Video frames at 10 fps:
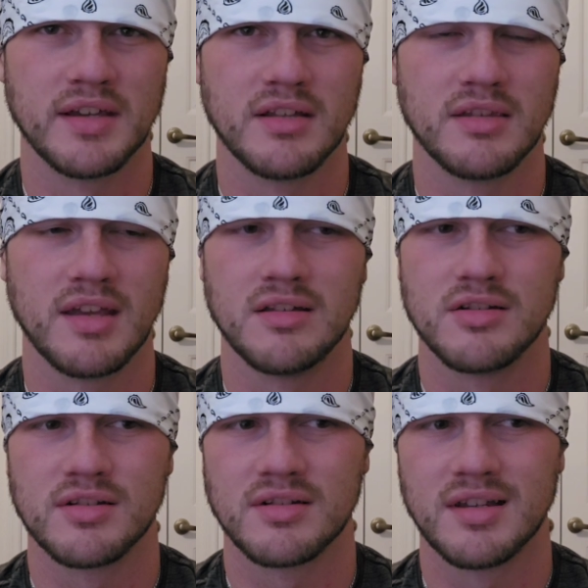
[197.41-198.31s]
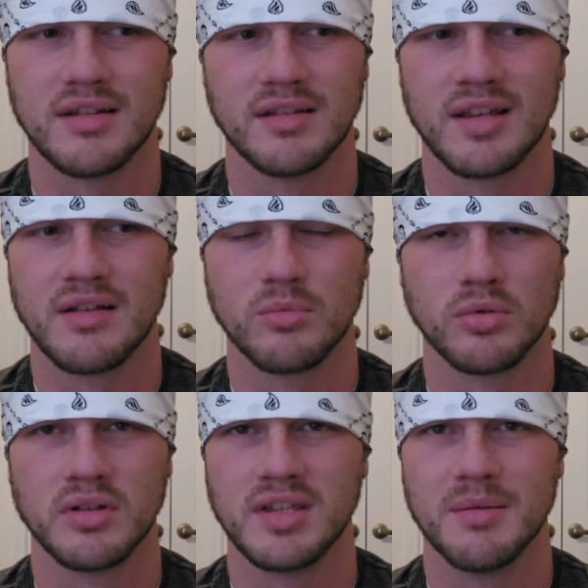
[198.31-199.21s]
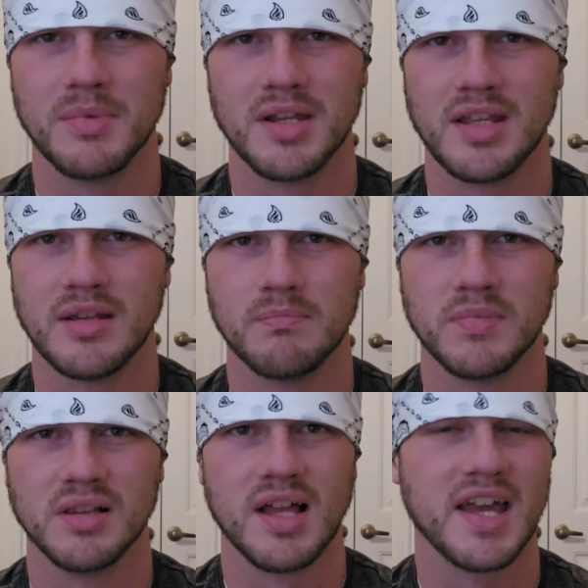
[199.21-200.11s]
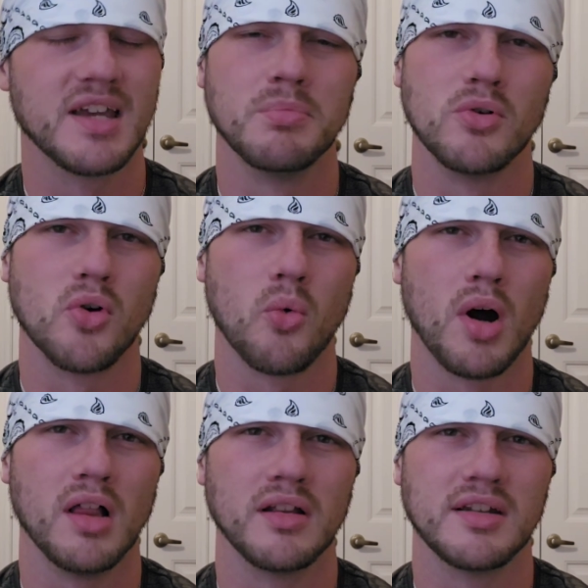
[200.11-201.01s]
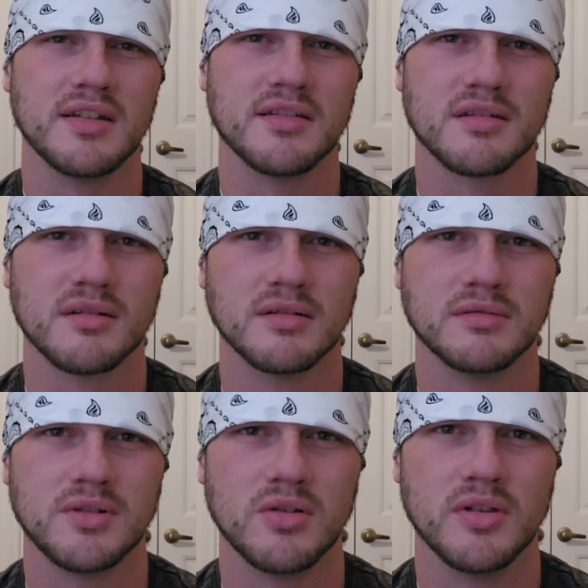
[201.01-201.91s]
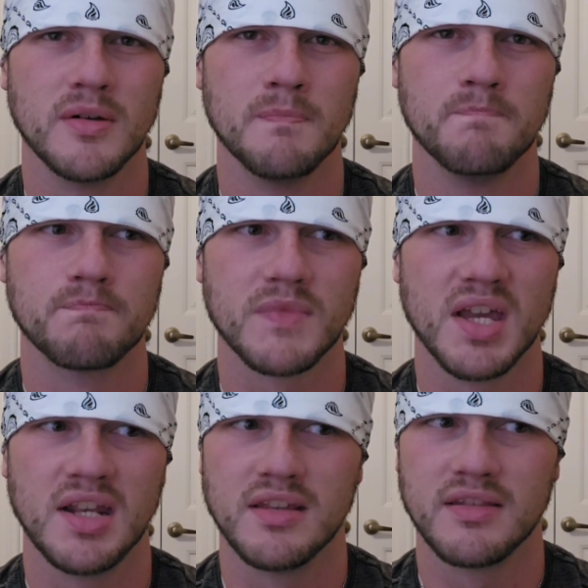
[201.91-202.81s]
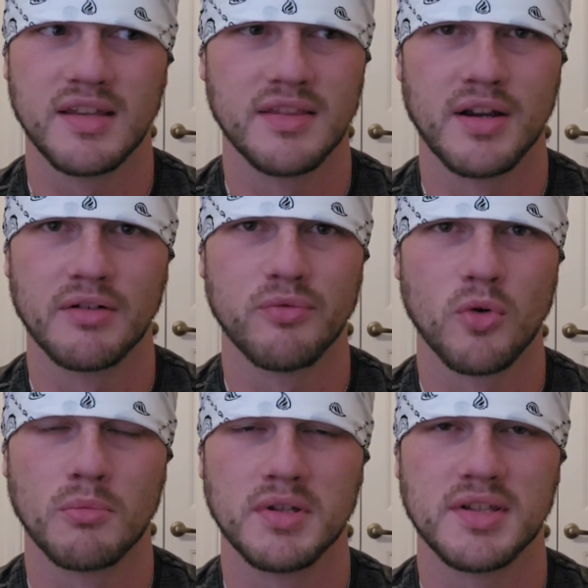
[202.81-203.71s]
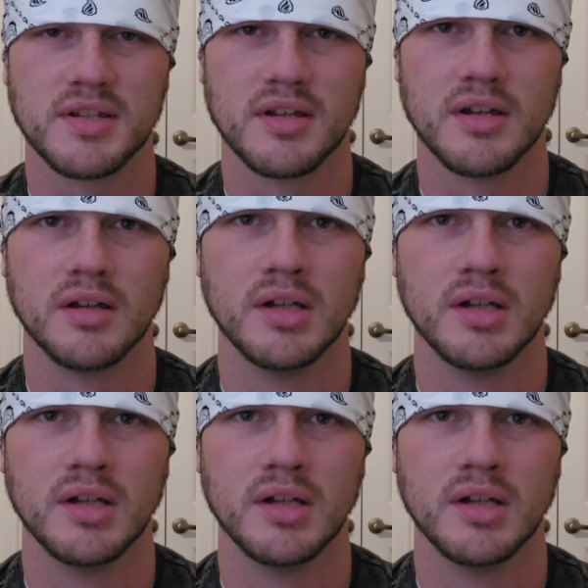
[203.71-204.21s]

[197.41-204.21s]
They didn't really give me any likable qualities to them, anything there for me to